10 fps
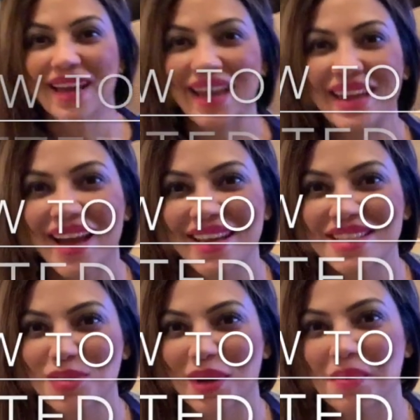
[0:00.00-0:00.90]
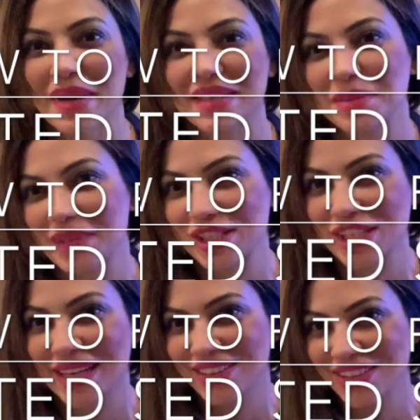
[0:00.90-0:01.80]
Hey guys, welcome back to my
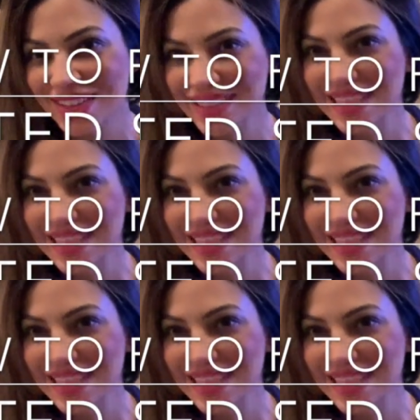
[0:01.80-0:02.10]
channel.